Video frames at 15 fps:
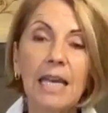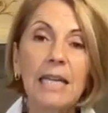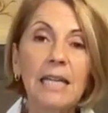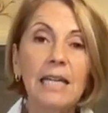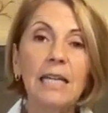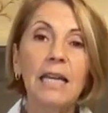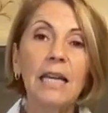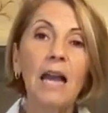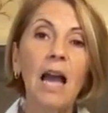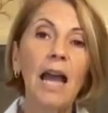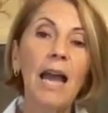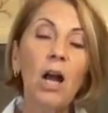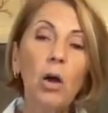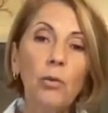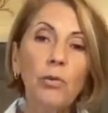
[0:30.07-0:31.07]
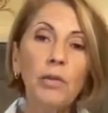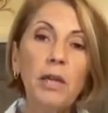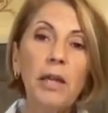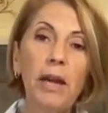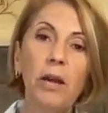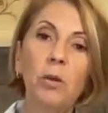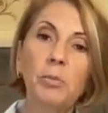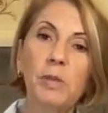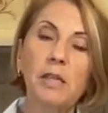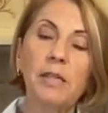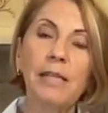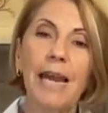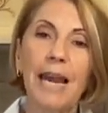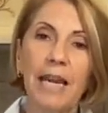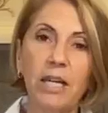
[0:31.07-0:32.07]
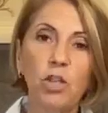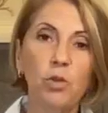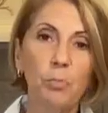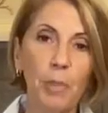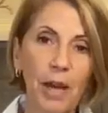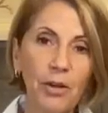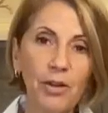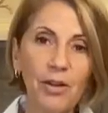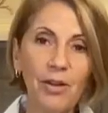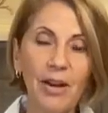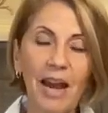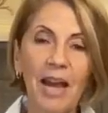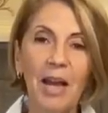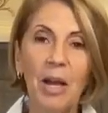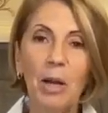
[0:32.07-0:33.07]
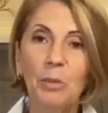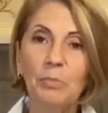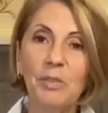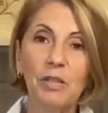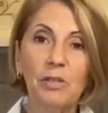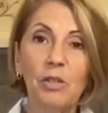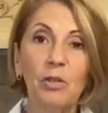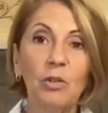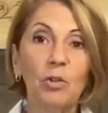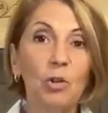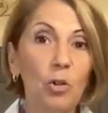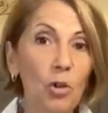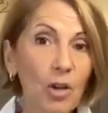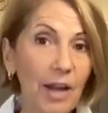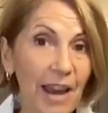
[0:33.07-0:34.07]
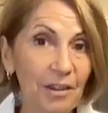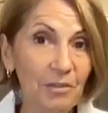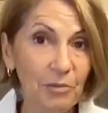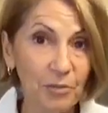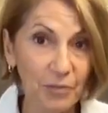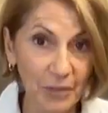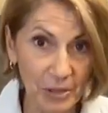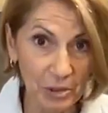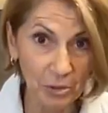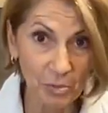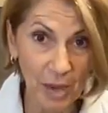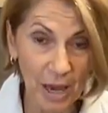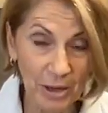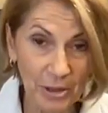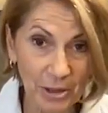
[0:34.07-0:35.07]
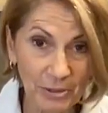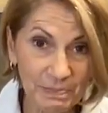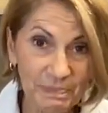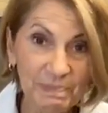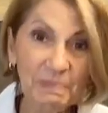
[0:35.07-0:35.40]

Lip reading: Eating healthy helps us age better, helps us look and feel better,